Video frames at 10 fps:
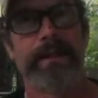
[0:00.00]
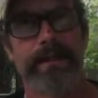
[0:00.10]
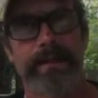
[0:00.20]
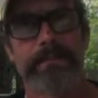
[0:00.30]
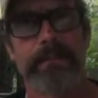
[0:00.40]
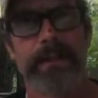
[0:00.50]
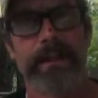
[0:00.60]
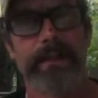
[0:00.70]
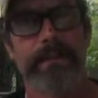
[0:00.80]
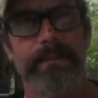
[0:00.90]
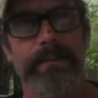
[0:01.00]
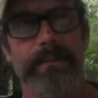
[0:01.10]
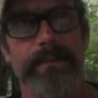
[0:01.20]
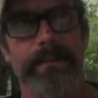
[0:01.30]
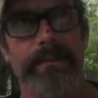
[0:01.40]
at this point.
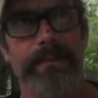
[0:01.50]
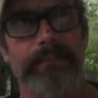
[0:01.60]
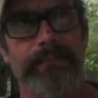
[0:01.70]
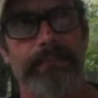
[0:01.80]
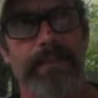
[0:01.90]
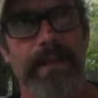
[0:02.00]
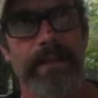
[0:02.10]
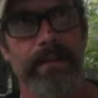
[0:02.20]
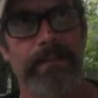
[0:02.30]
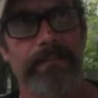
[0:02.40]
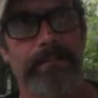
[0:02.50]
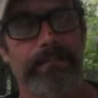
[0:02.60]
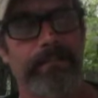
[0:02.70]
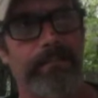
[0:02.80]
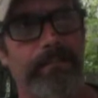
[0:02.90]
And
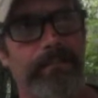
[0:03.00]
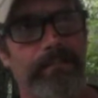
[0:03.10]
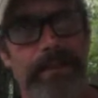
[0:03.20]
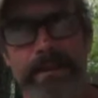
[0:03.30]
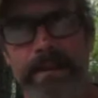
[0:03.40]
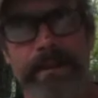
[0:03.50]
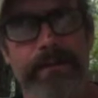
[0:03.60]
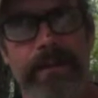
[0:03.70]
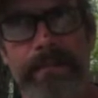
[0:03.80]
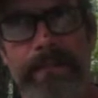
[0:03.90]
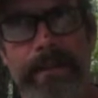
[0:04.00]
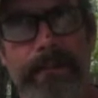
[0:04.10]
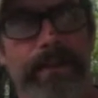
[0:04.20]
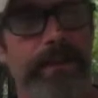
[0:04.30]
President Trump, I wish